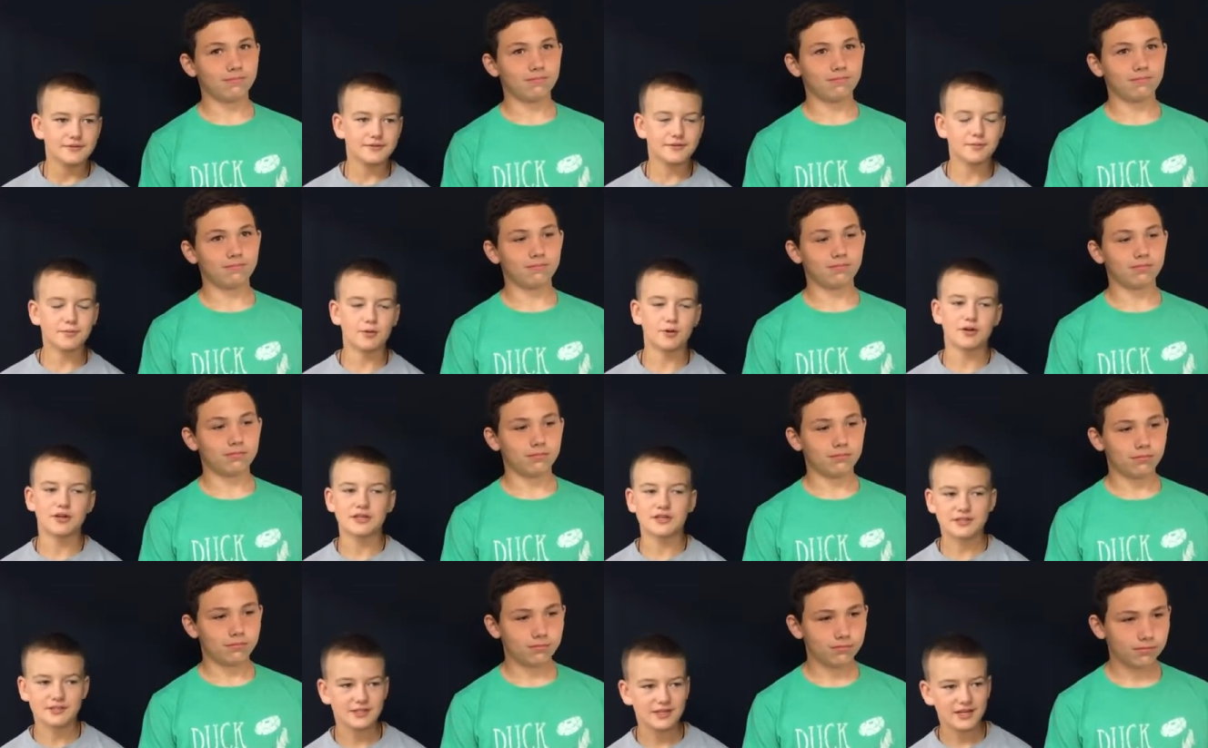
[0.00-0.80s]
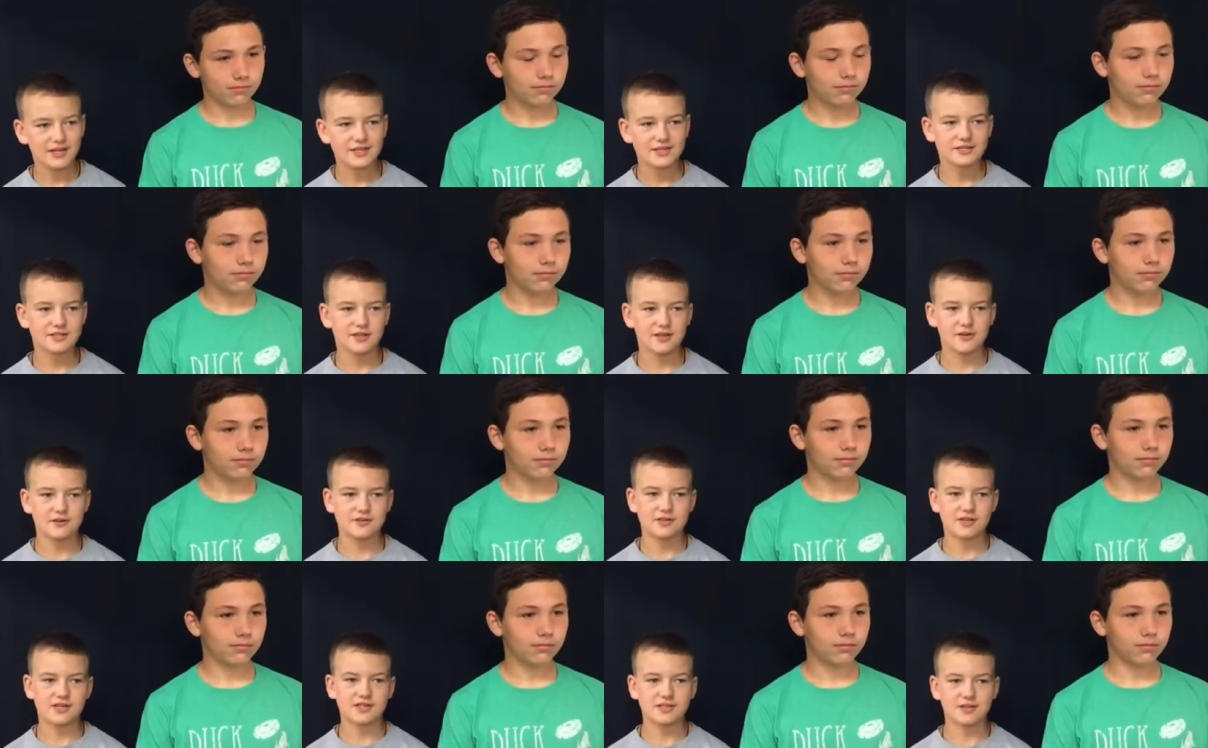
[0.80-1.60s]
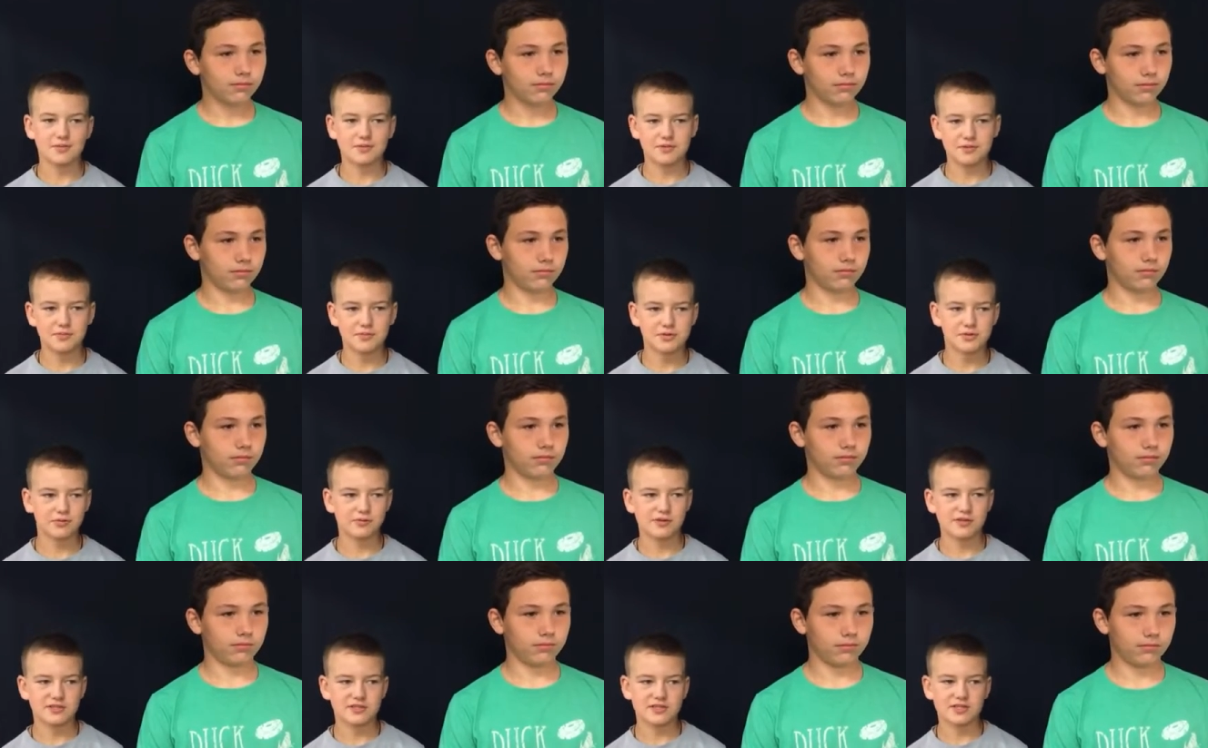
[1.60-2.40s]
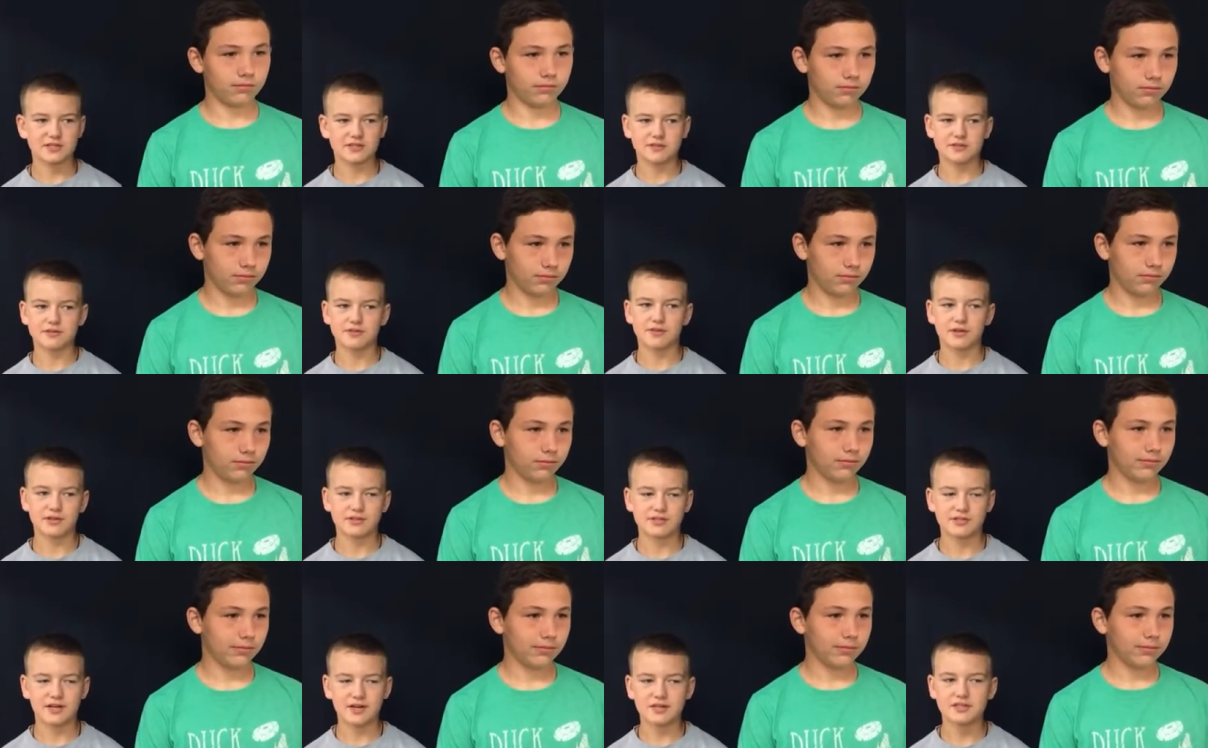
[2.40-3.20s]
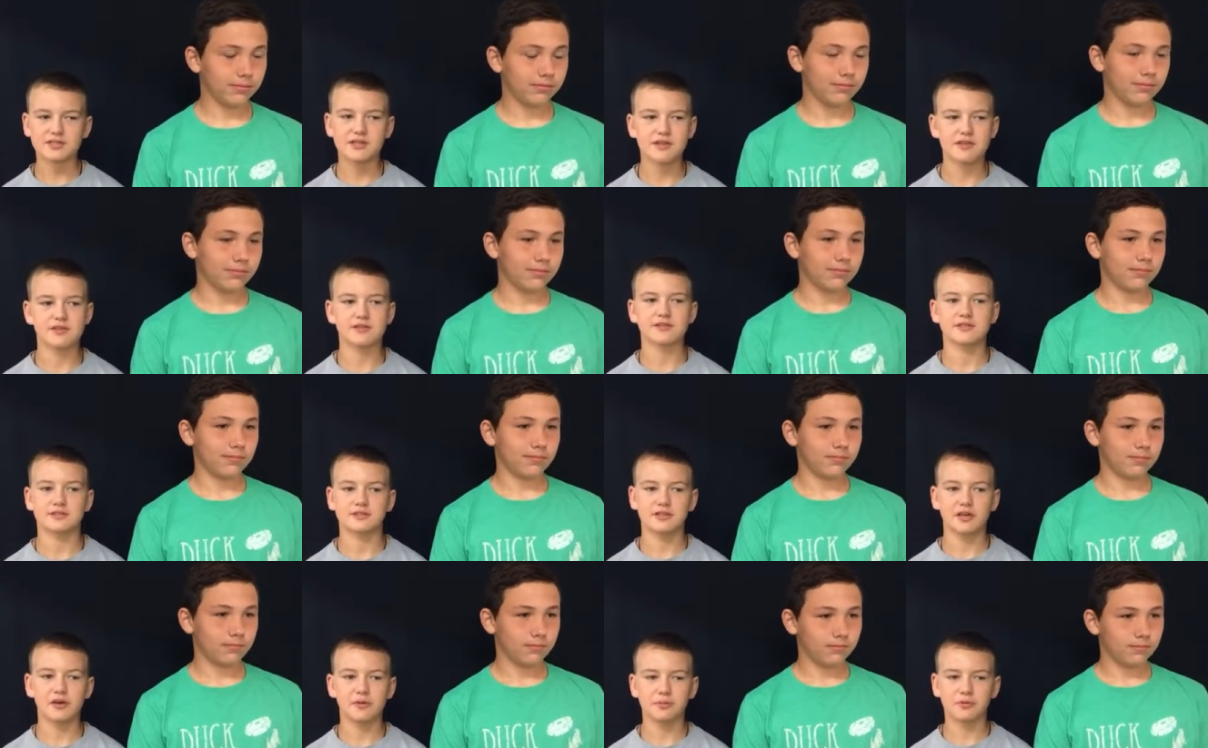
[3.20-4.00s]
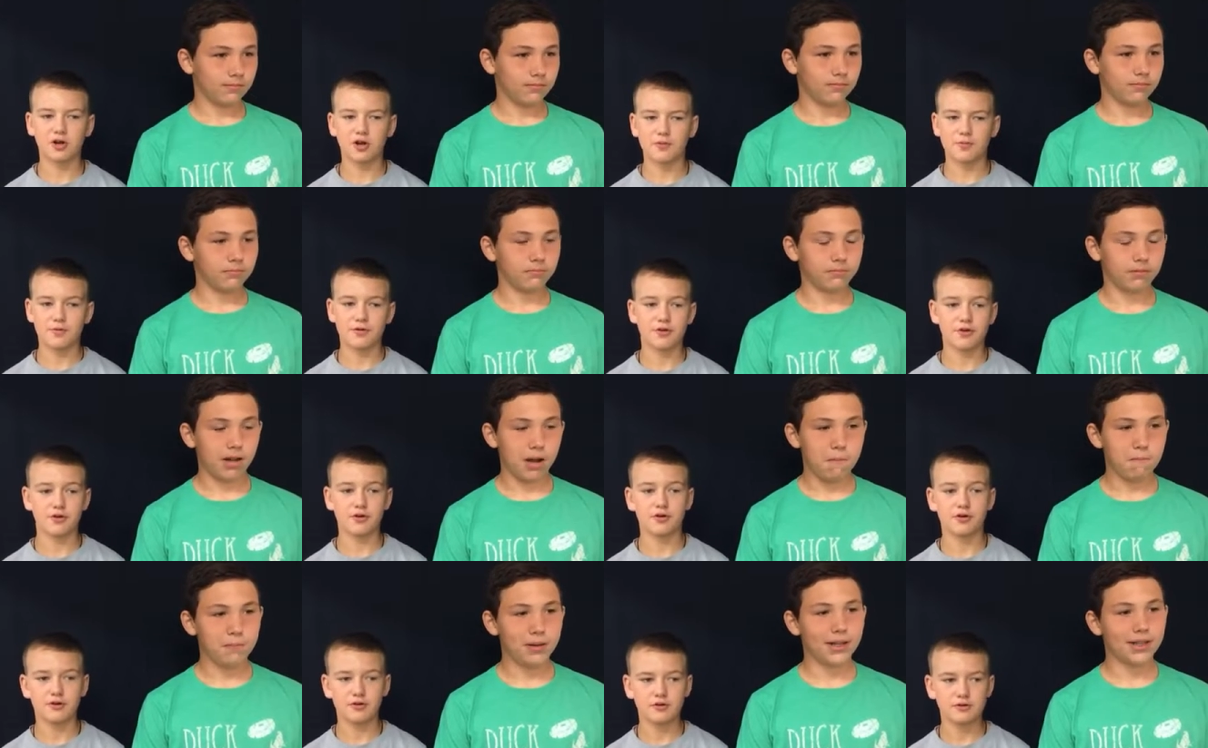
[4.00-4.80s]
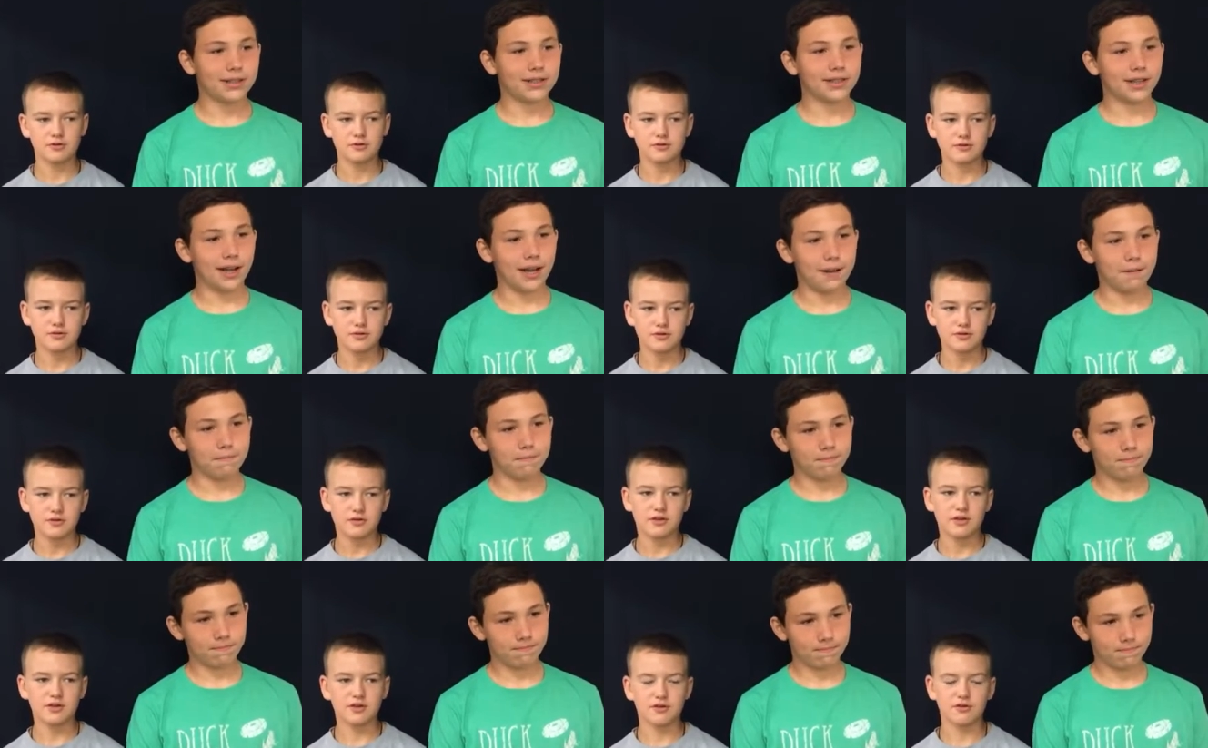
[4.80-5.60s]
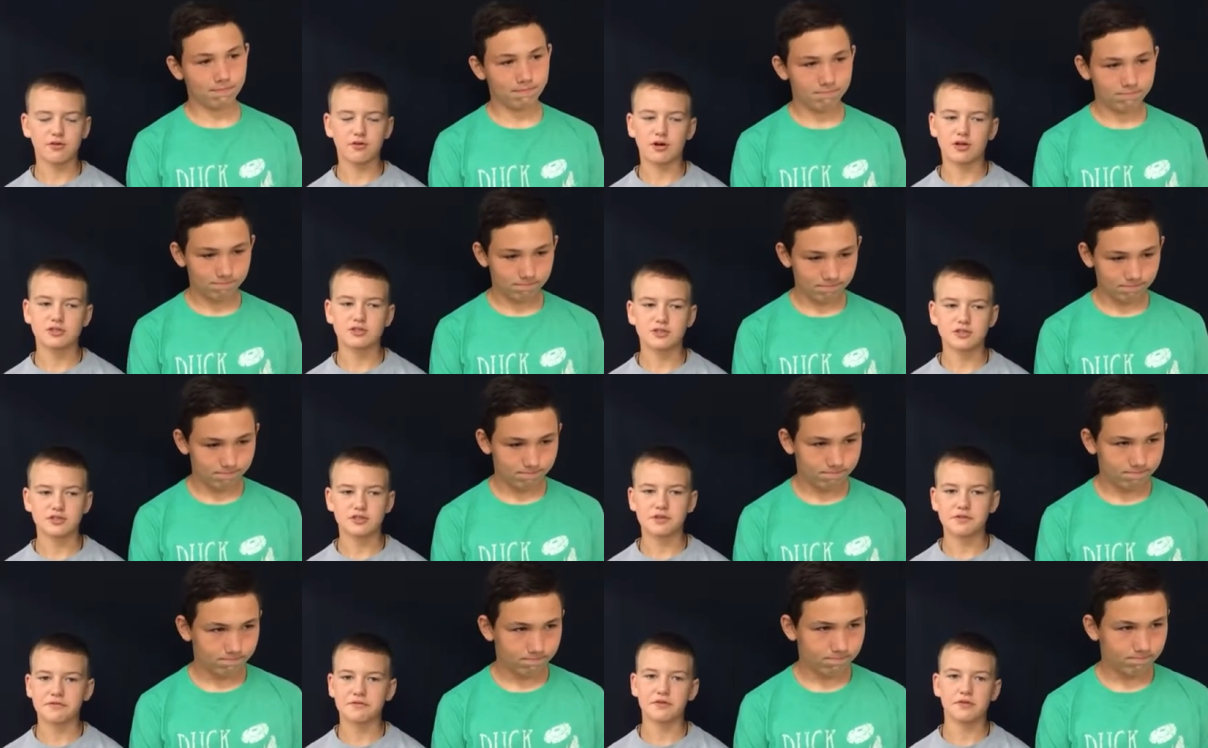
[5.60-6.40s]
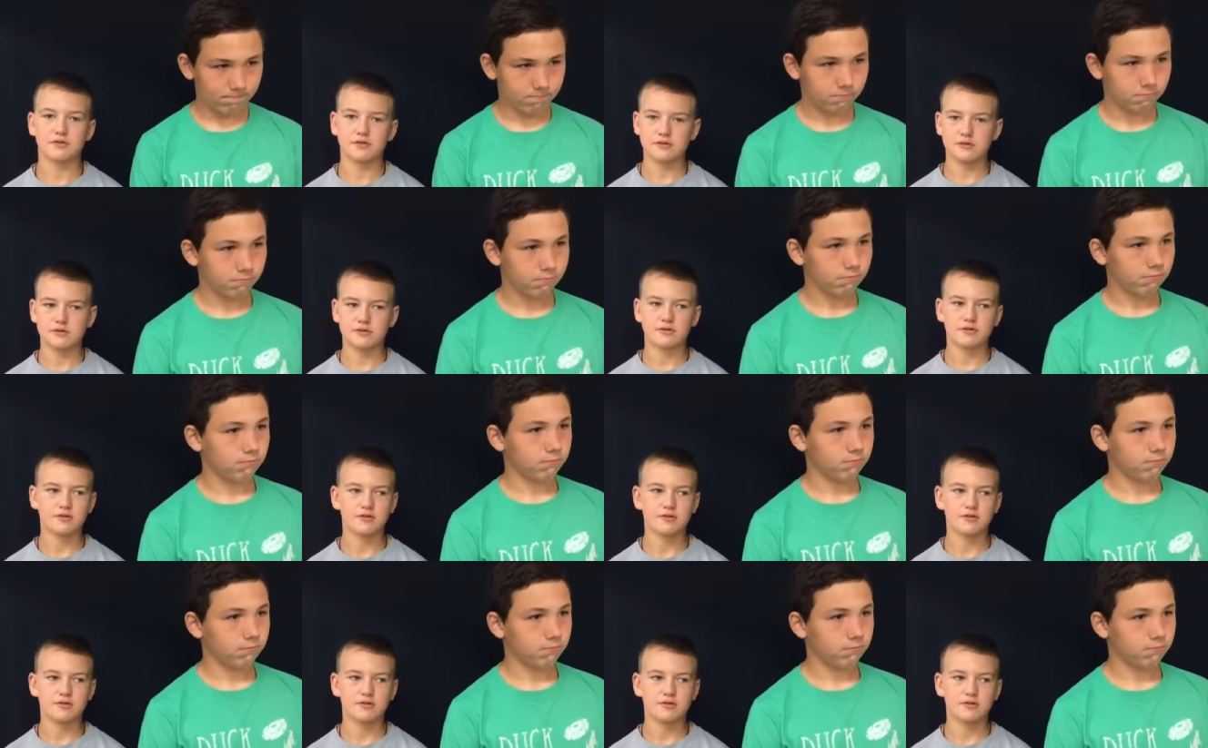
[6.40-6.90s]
Speaker 1: Good morning. Today is Thursday, September 26, 2019. This is Caleb Carpenter. And Ben Sane. And you're watching Chief News.